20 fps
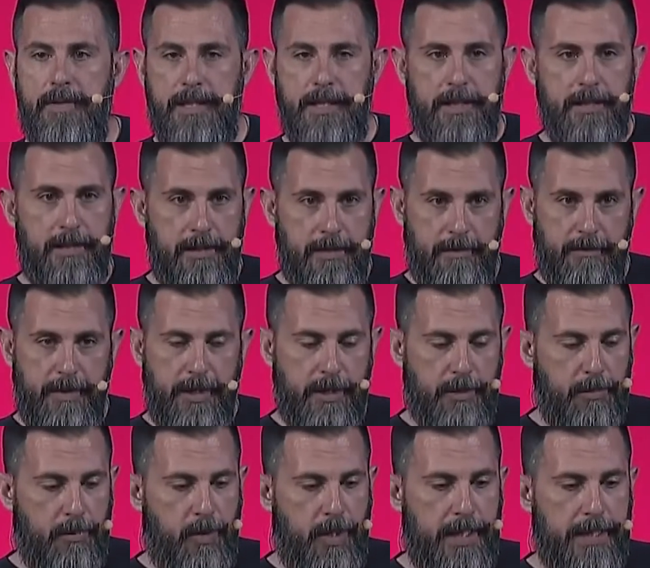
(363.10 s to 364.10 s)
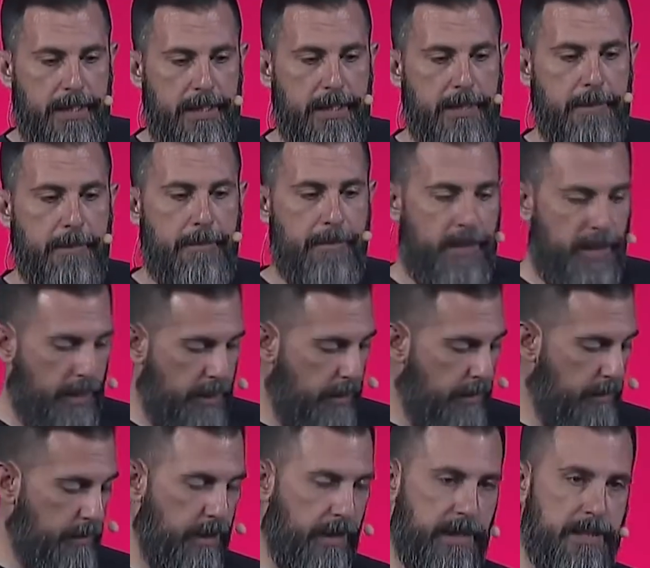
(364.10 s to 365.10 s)
via a finger prick
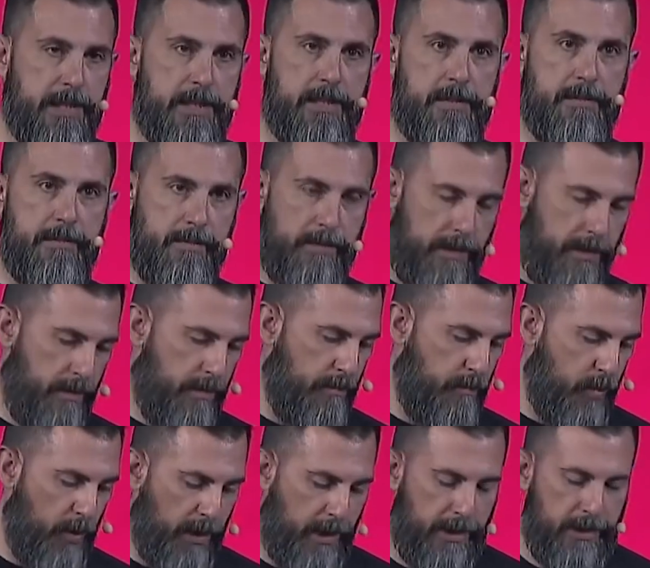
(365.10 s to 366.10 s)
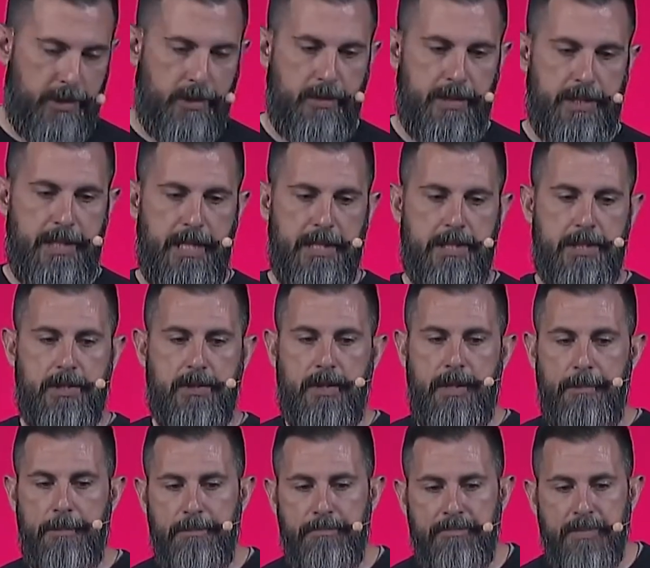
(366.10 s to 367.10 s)
that's put onto a test
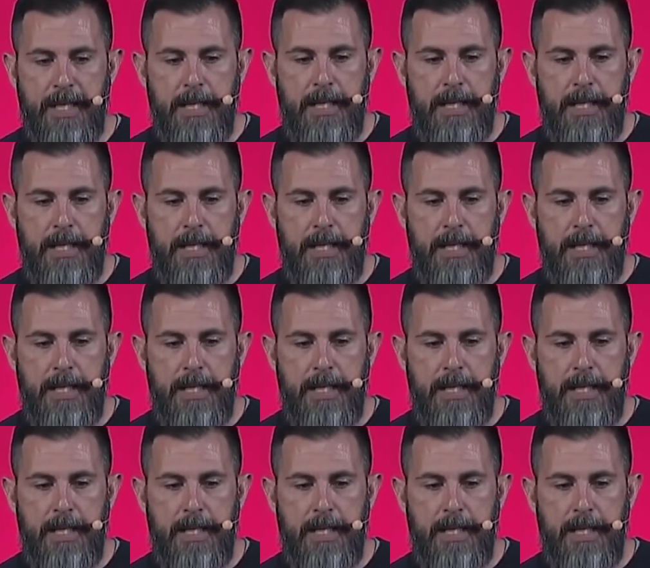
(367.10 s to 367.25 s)
strip.